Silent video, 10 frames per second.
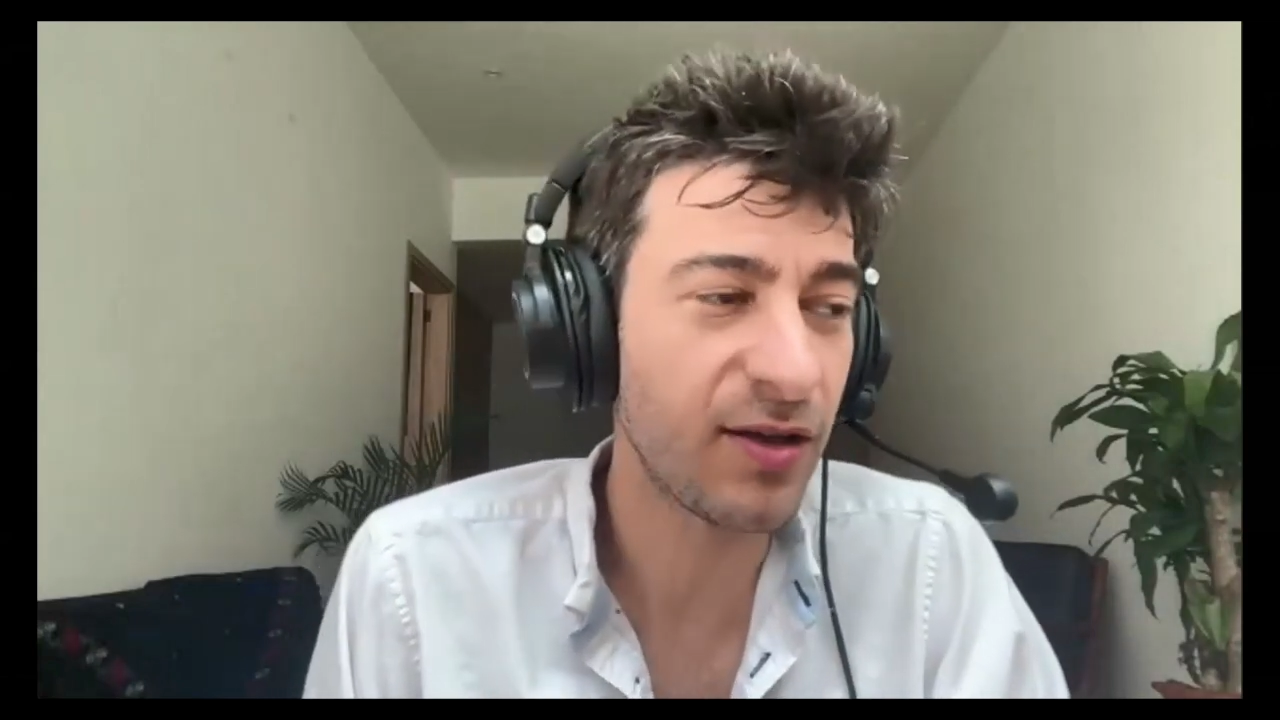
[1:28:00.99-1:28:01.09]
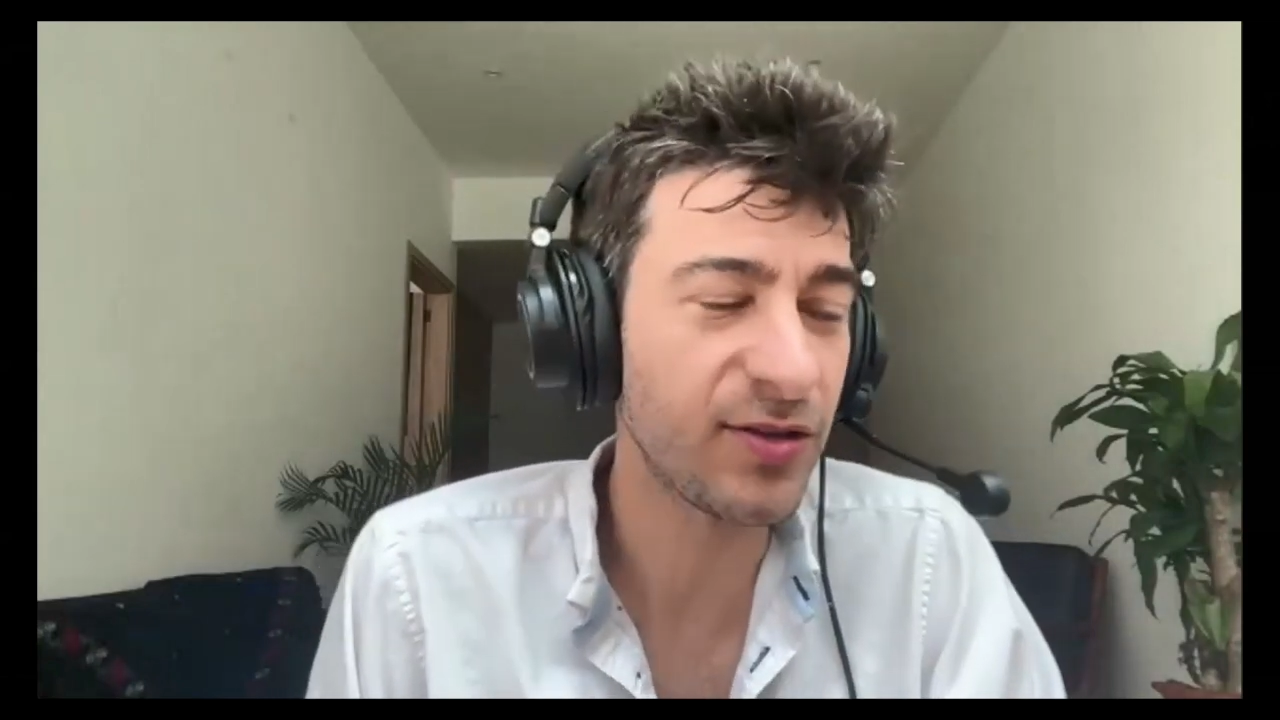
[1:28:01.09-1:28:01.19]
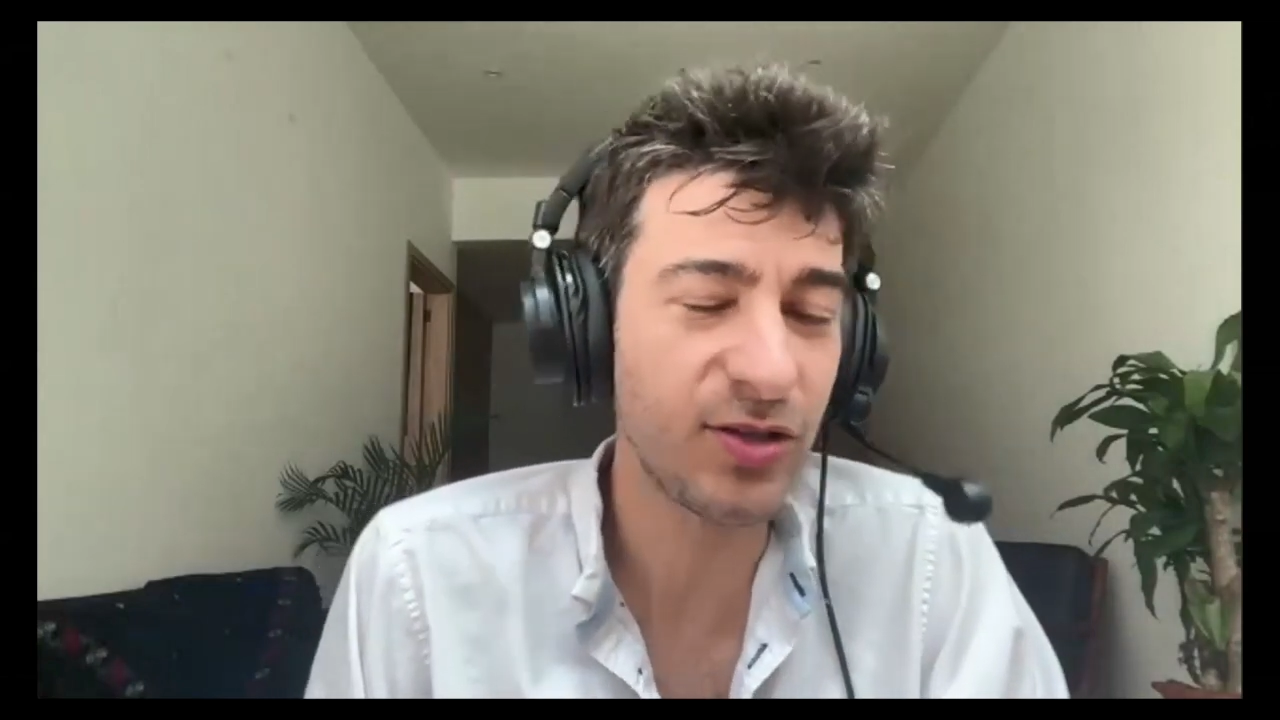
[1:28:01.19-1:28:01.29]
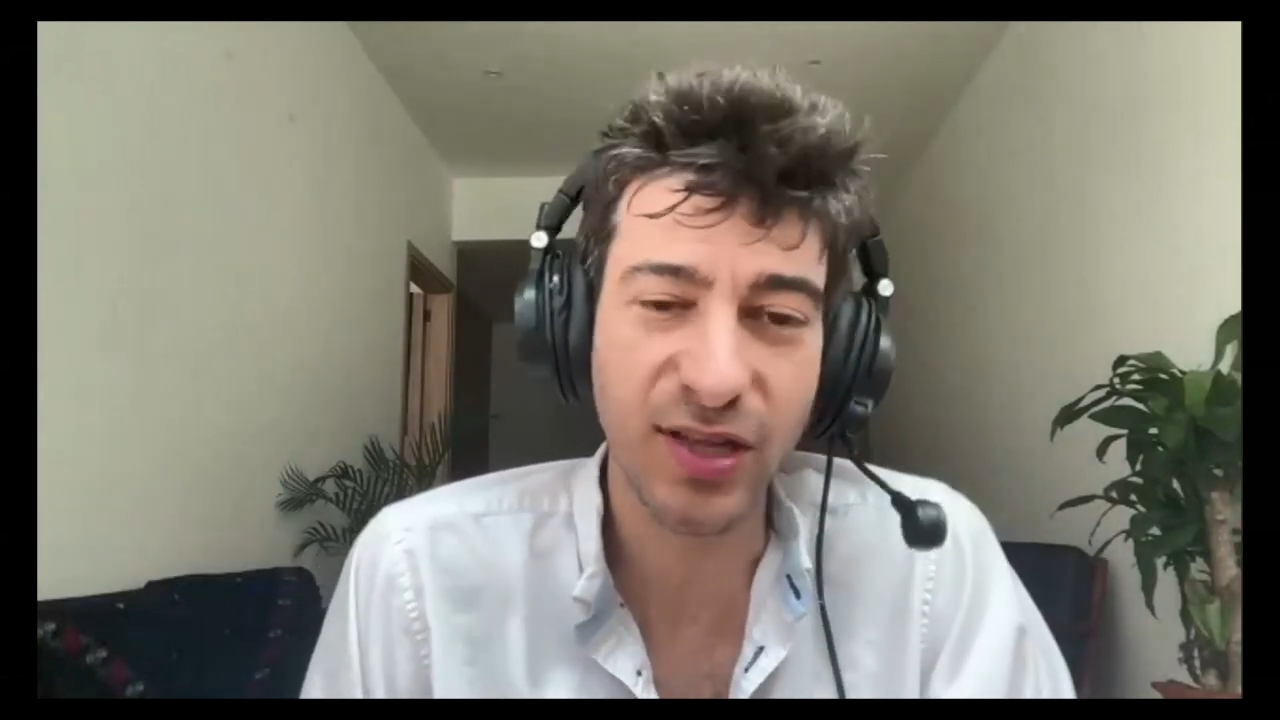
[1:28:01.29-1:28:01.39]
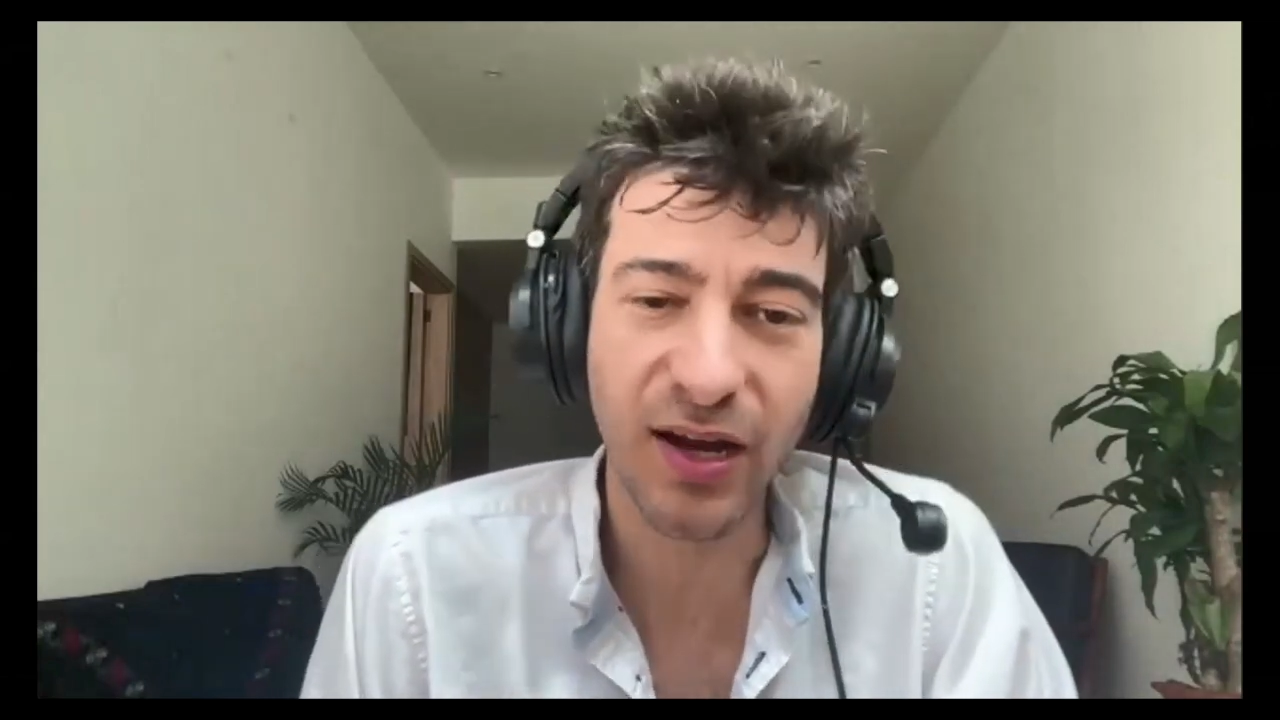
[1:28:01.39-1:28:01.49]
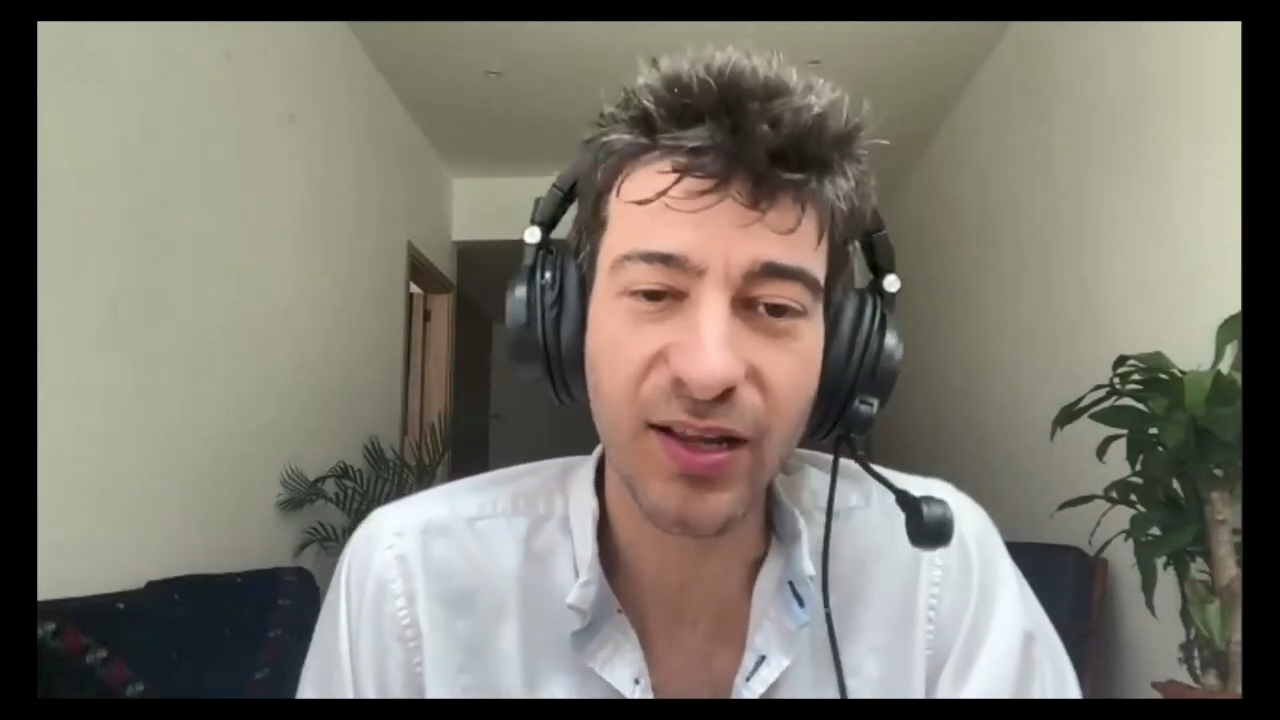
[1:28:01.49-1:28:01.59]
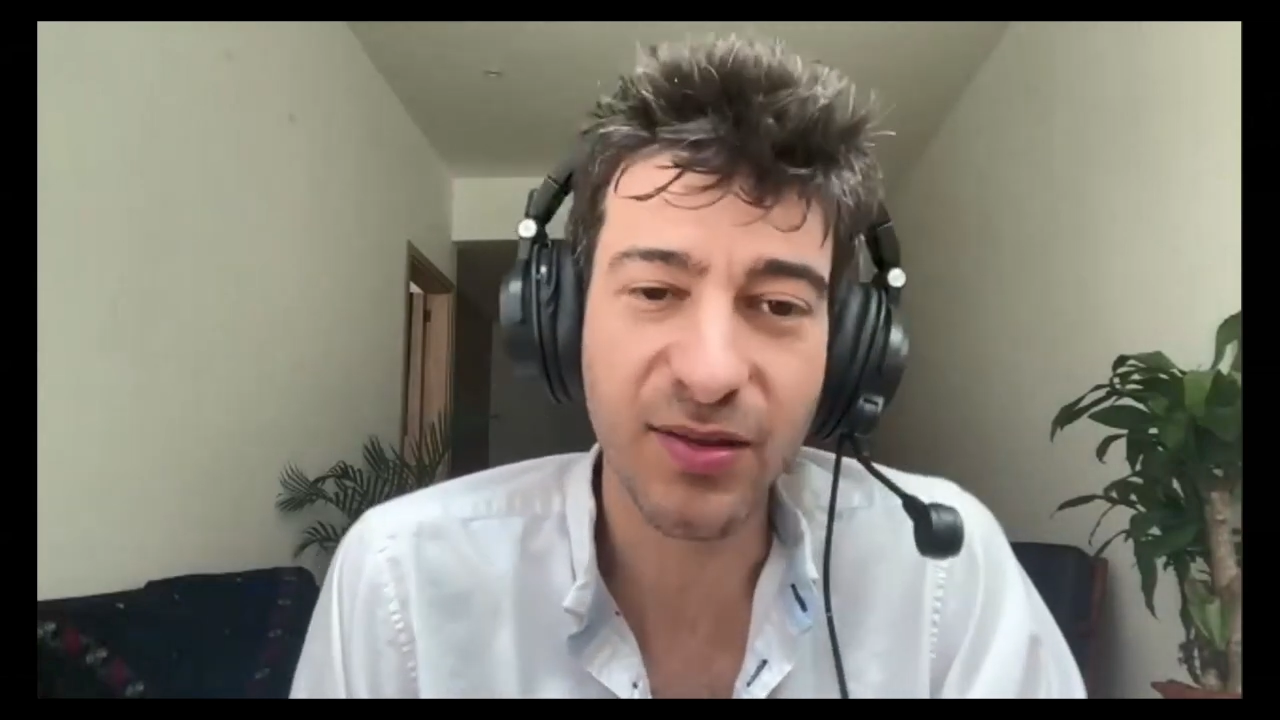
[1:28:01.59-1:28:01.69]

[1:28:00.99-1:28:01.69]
you study,